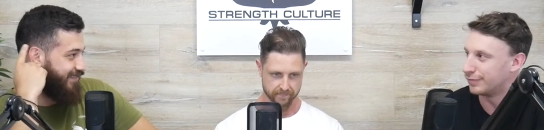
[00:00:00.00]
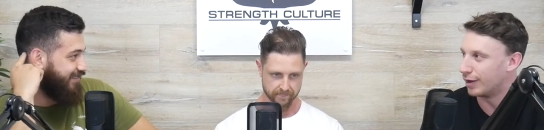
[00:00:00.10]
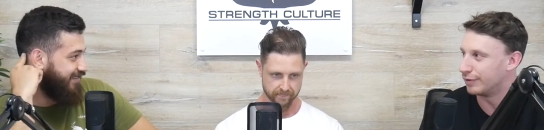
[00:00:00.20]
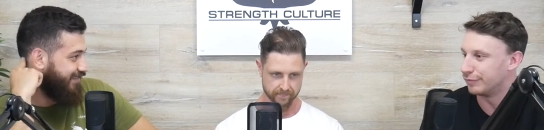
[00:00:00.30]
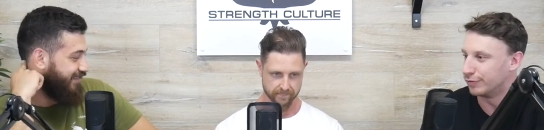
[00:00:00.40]

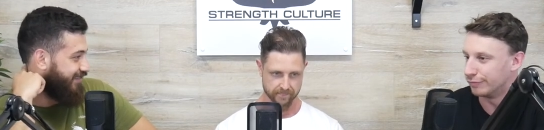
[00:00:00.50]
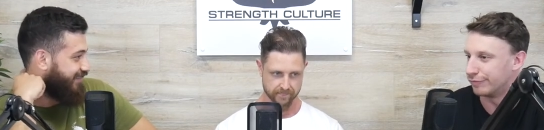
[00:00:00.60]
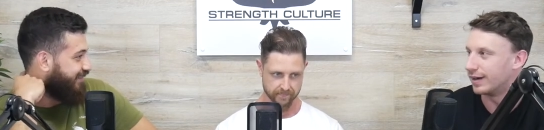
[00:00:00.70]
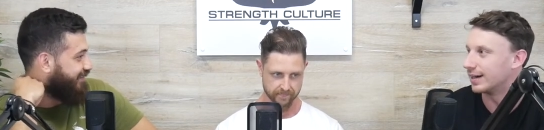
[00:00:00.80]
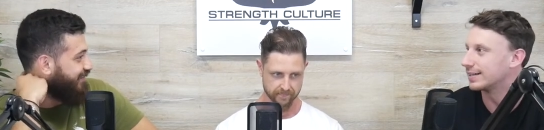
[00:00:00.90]
Speaker 1: Find food
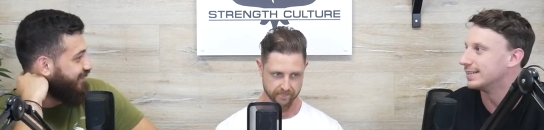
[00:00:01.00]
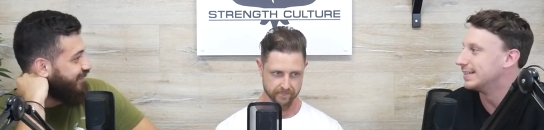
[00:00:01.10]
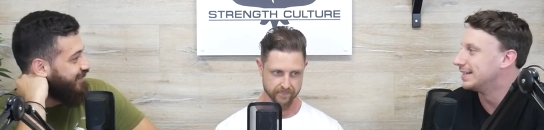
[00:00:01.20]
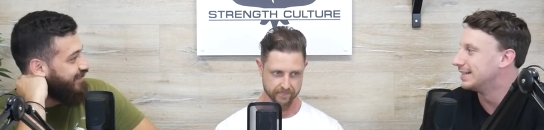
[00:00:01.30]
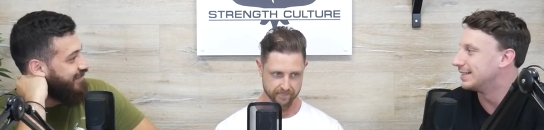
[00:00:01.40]
and fuck.
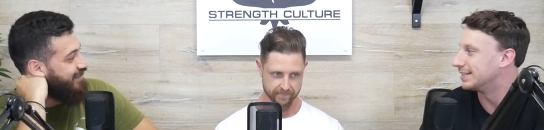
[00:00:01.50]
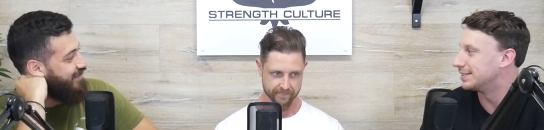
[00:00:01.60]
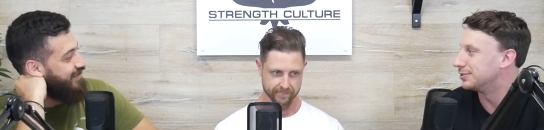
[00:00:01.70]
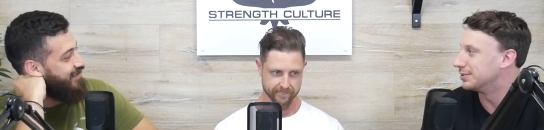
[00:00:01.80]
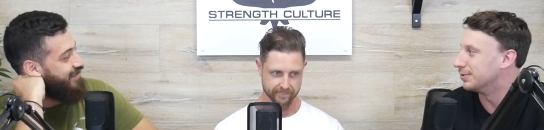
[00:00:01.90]

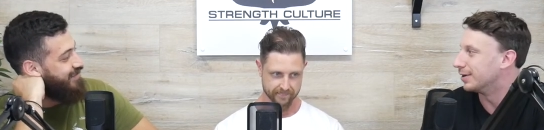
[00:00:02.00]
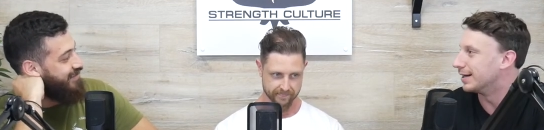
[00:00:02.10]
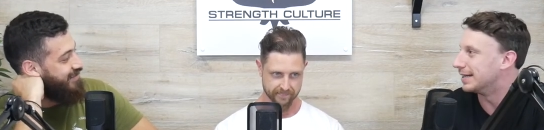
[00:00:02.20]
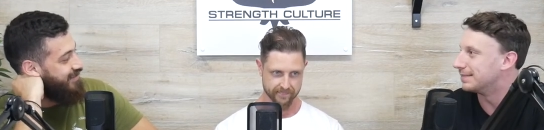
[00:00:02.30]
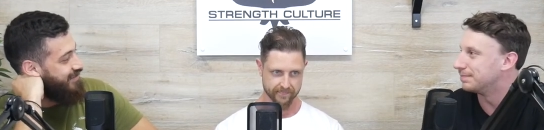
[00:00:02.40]
That's literally what
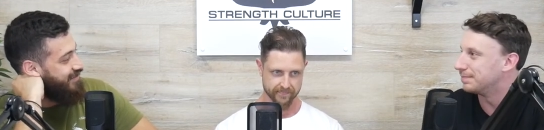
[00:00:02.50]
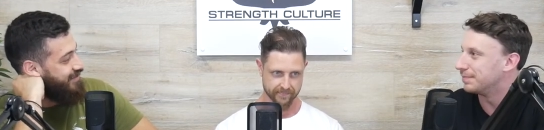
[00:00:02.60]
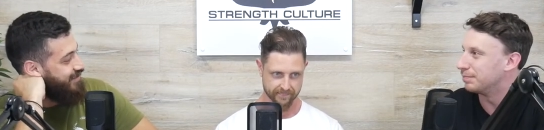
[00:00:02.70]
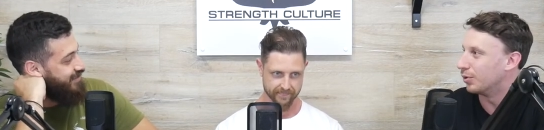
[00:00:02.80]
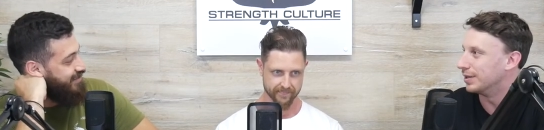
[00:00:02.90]
I
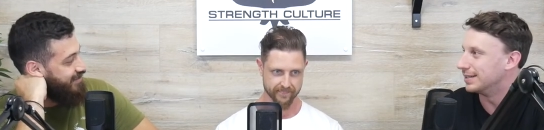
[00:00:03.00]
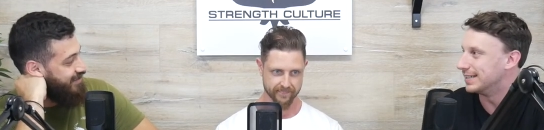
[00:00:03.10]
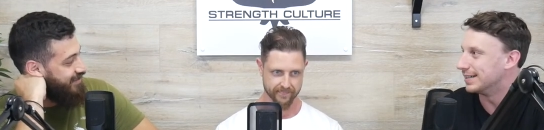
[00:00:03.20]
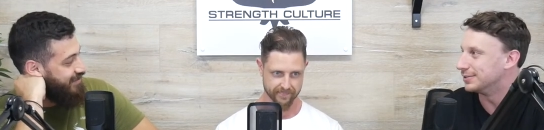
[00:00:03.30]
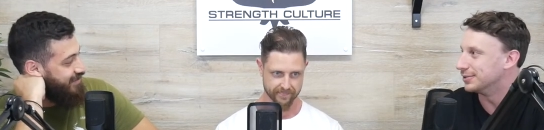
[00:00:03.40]
boil
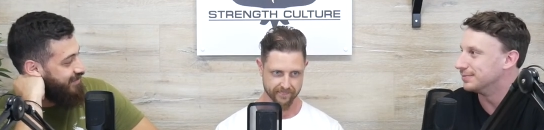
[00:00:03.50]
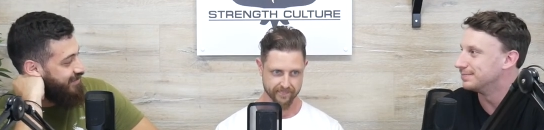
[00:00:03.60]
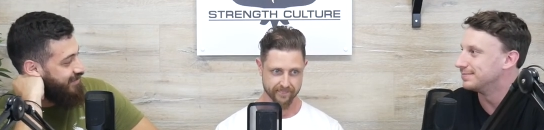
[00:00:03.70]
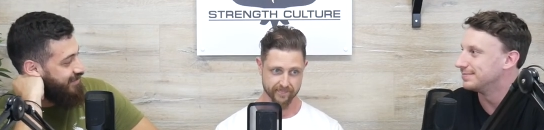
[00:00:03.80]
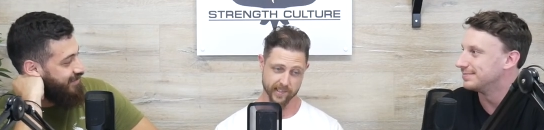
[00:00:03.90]
it down to.
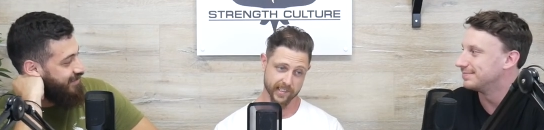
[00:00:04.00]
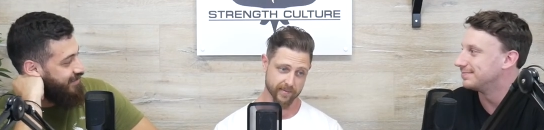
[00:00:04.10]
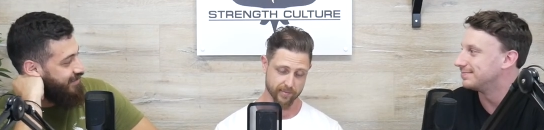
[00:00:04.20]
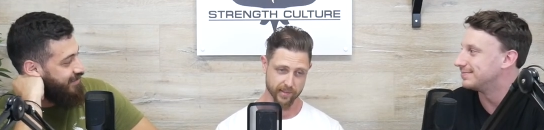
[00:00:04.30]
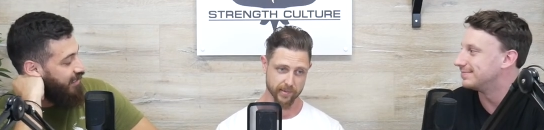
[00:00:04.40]

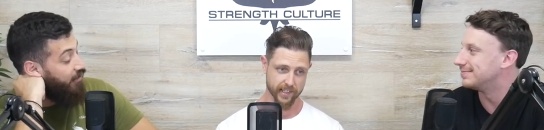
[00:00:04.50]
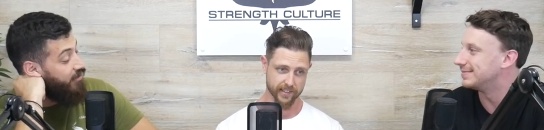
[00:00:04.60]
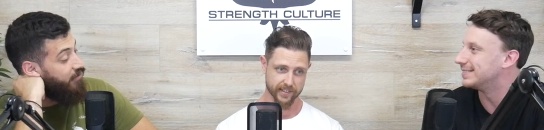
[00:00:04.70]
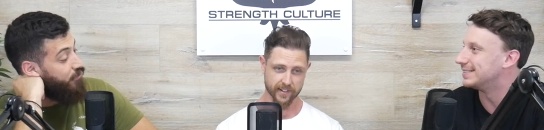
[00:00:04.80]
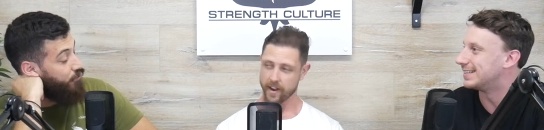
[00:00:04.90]
Yeah, pretty much.
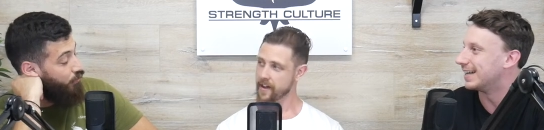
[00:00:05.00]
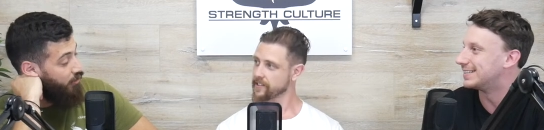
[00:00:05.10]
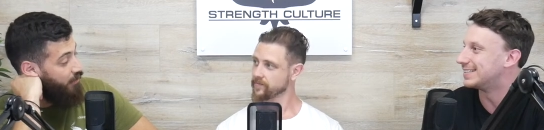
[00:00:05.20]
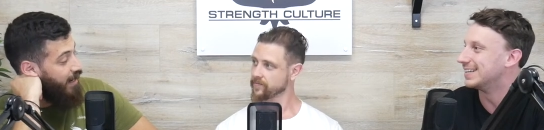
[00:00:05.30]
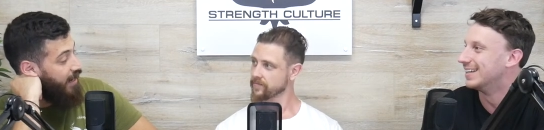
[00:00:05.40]
I've never
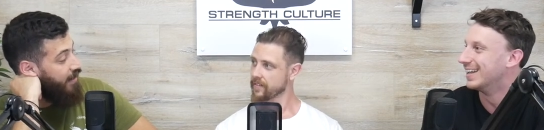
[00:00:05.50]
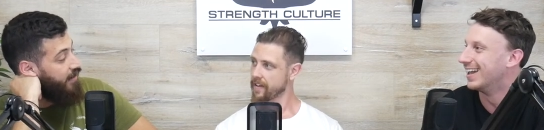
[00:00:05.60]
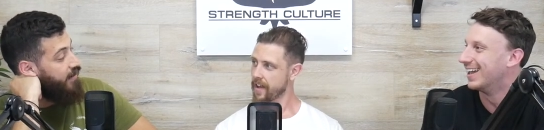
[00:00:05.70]
thought about